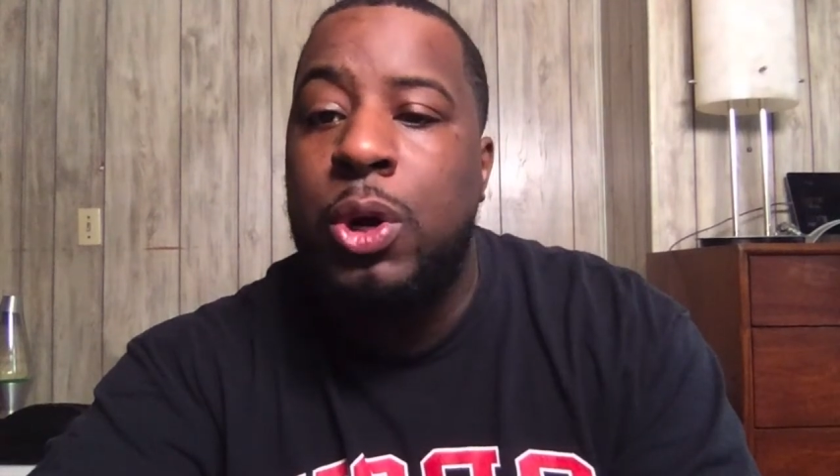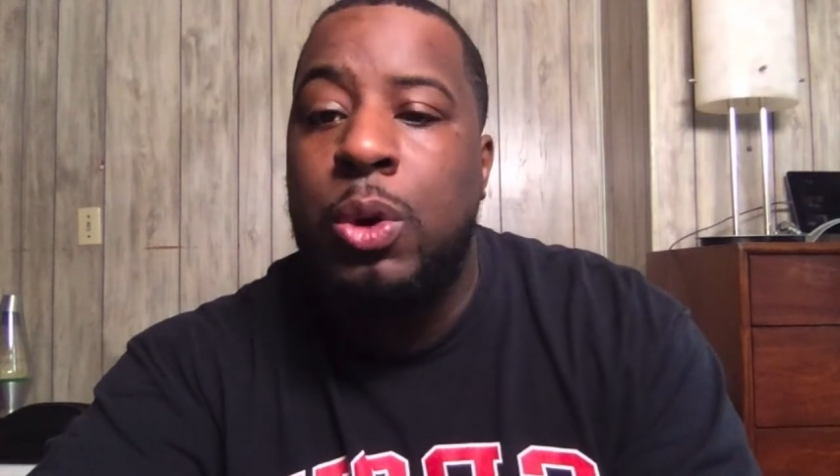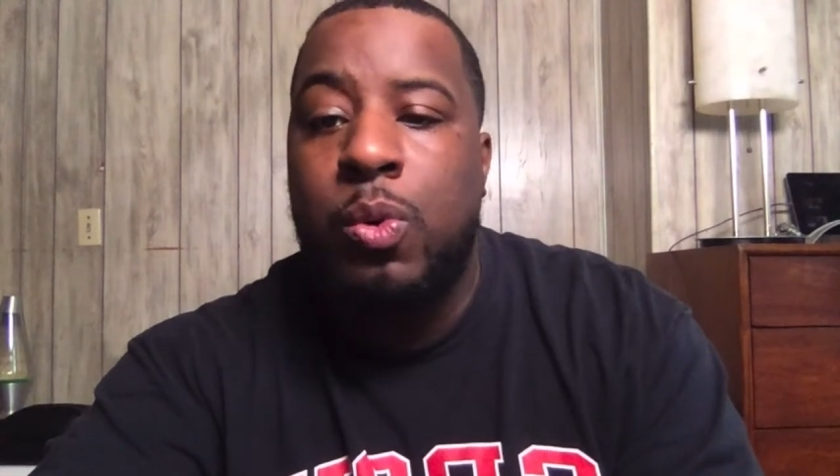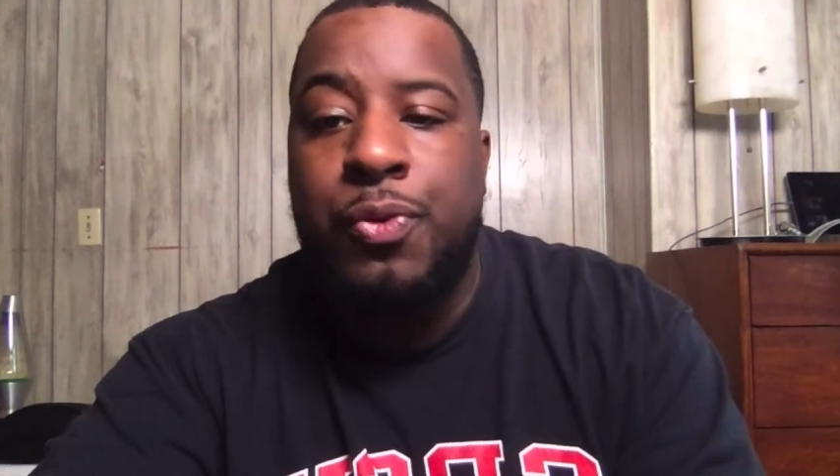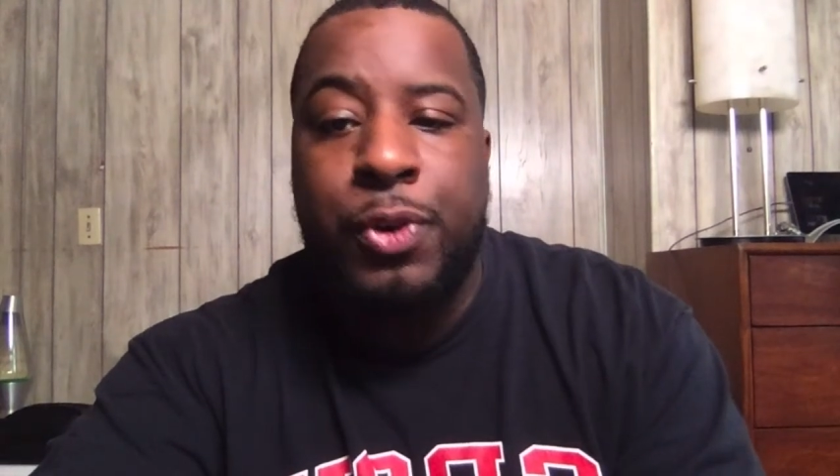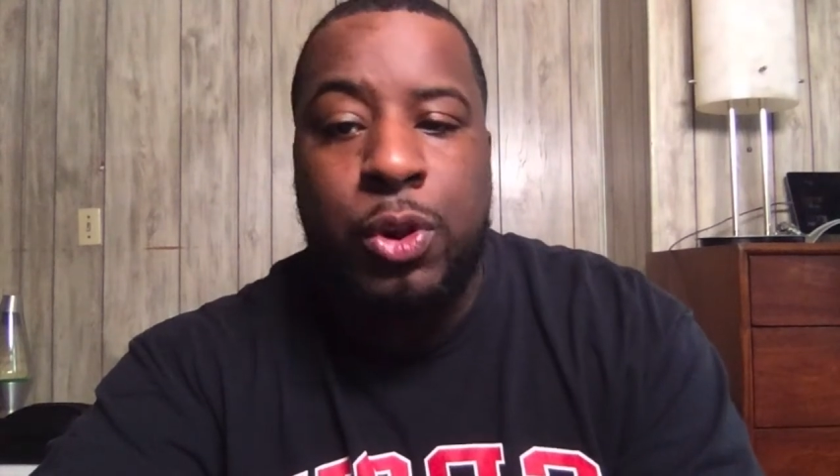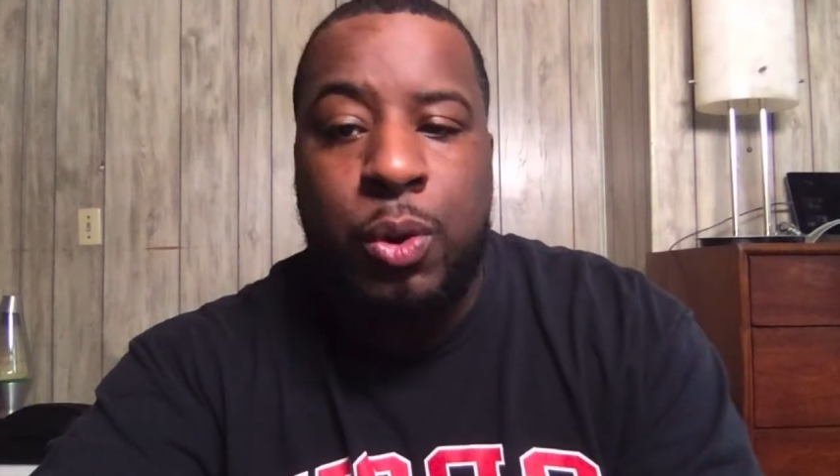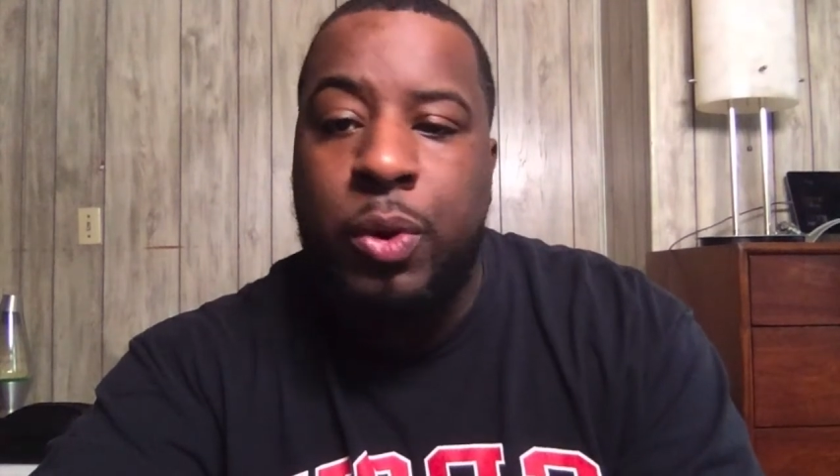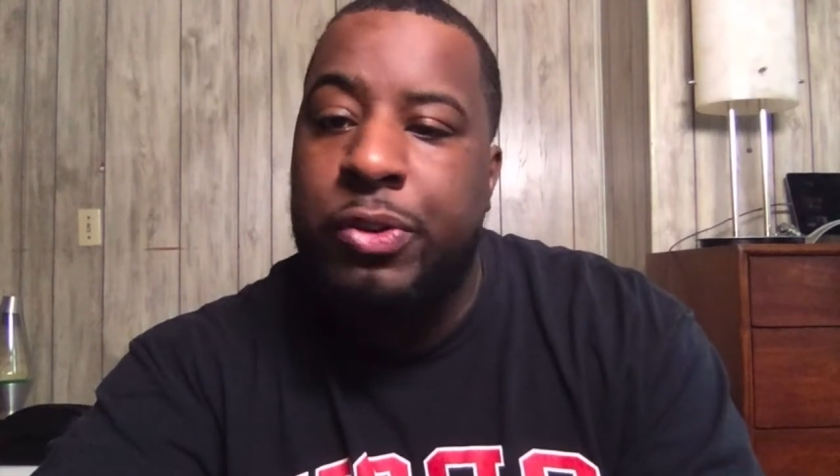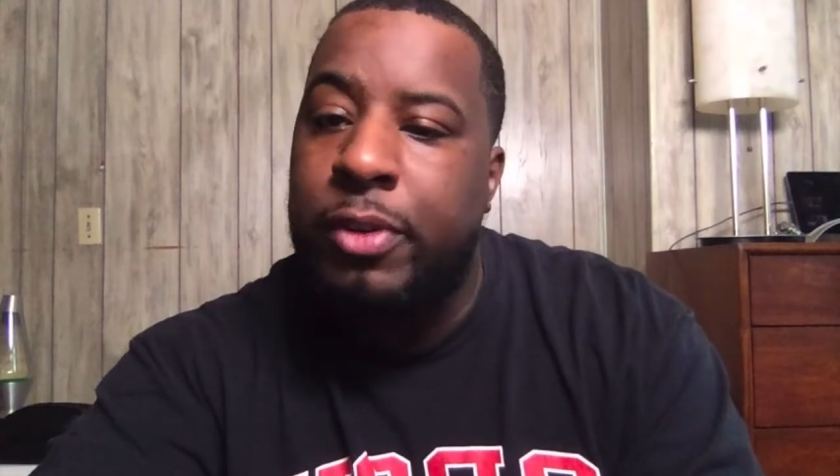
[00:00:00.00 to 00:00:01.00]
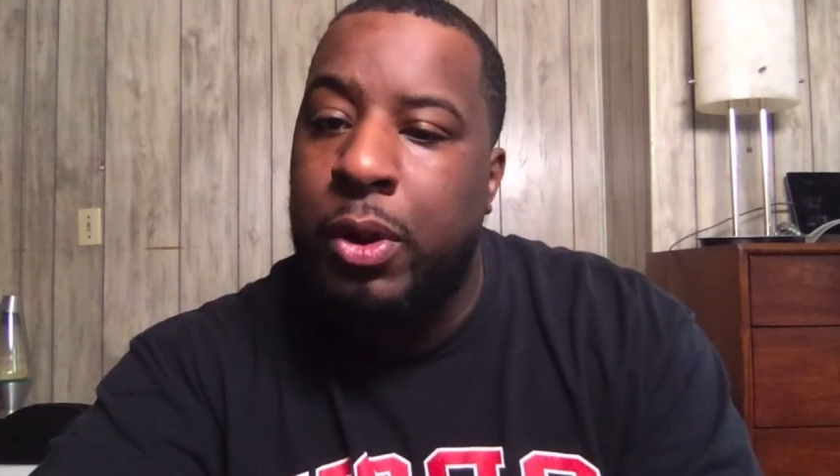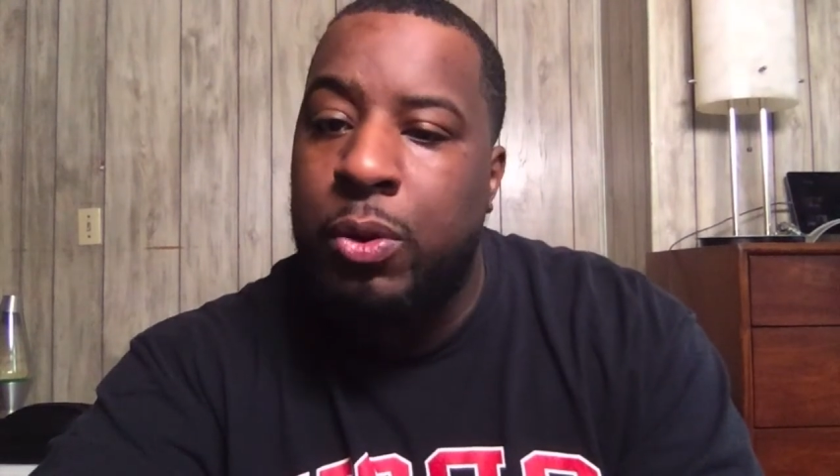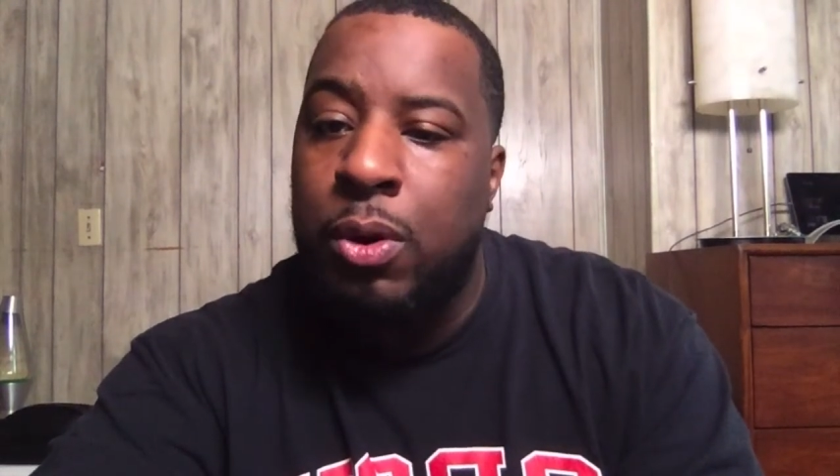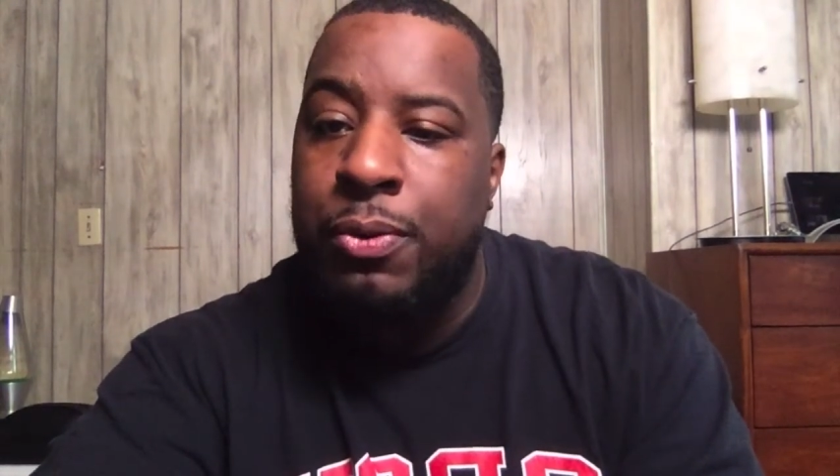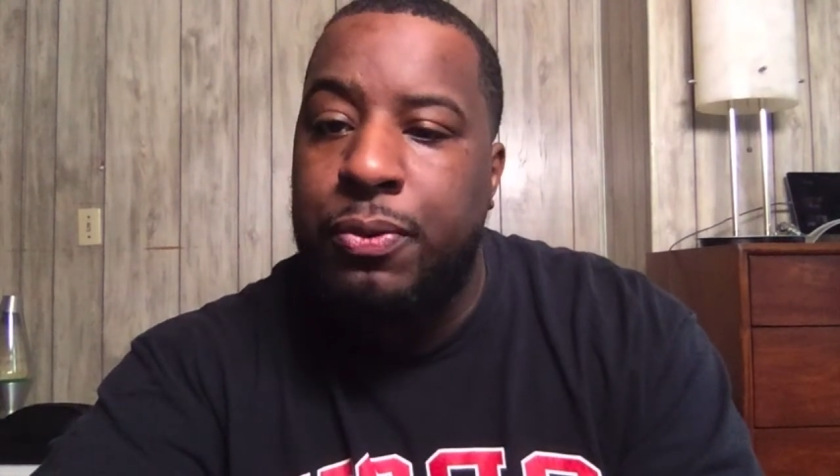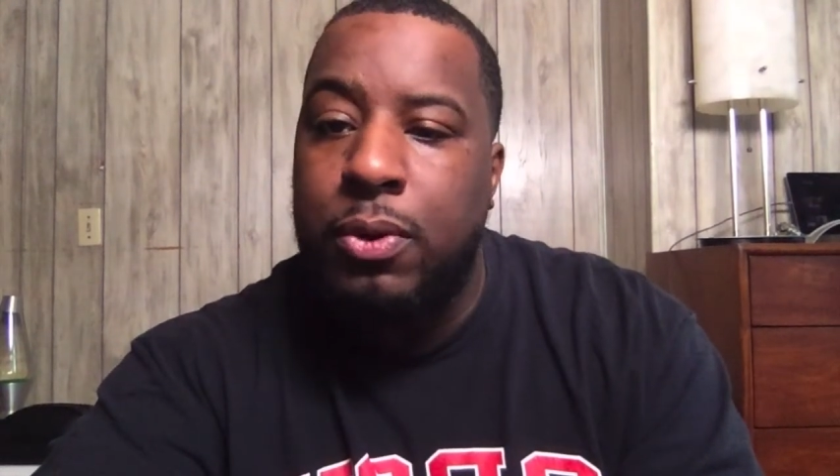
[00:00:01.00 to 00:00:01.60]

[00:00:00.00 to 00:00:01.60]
with a lower sell off,